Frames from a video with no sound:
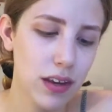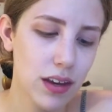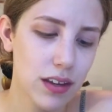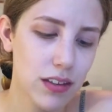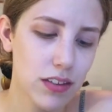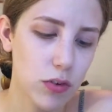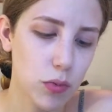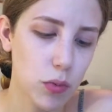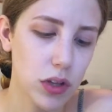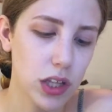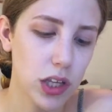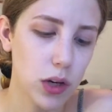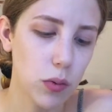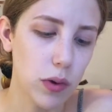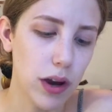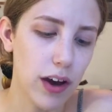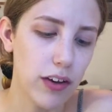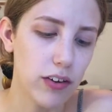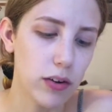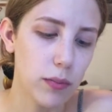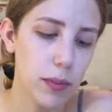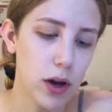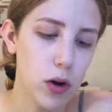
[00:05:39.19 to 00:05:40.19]
It's a really
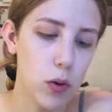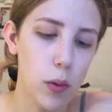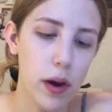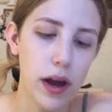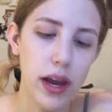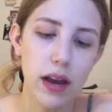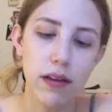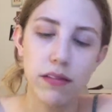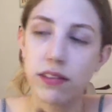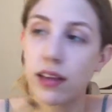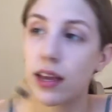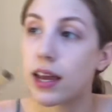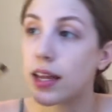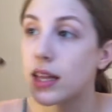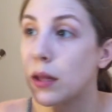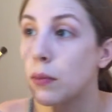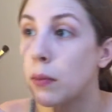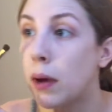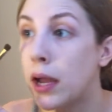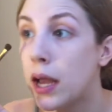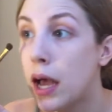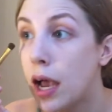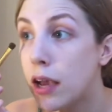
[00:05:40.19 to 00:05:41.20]
roundabout way of saying
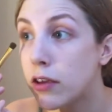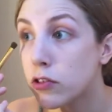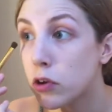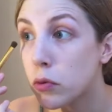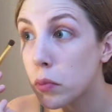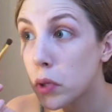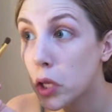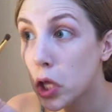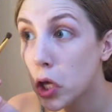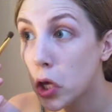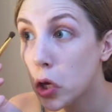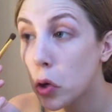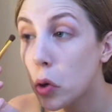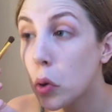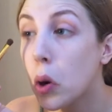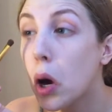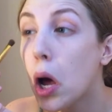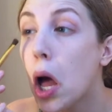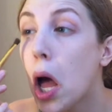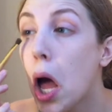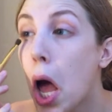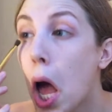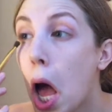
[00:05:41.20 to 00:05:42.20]
that my eyes are blue.
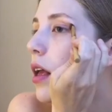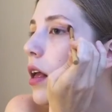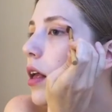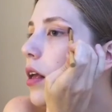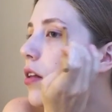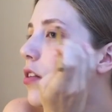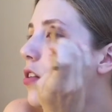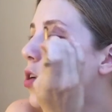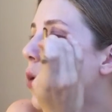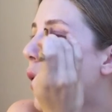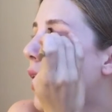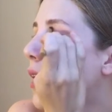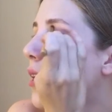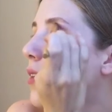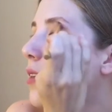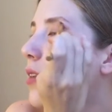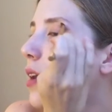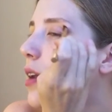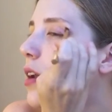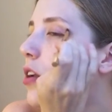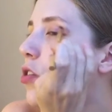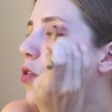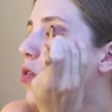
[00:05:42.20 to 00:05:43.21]
So I just
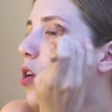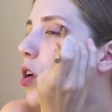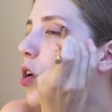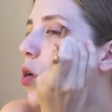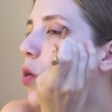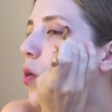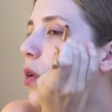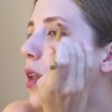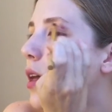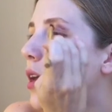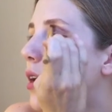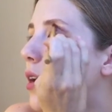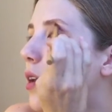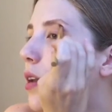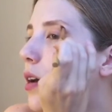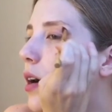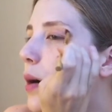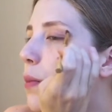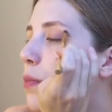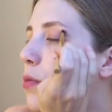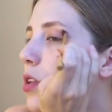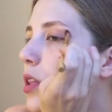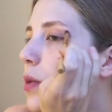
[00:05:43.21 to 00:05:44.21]
kind of do the whole lid
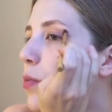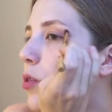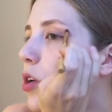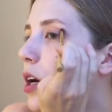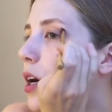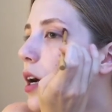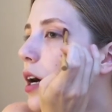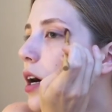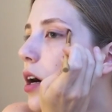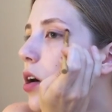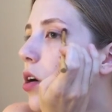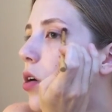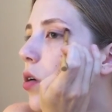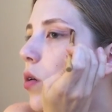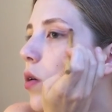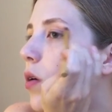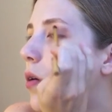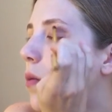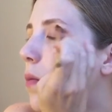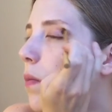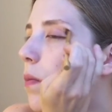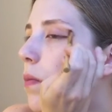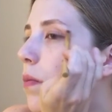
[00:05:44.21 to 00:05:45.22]
up to the
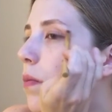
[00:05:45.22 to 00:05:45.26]
brow.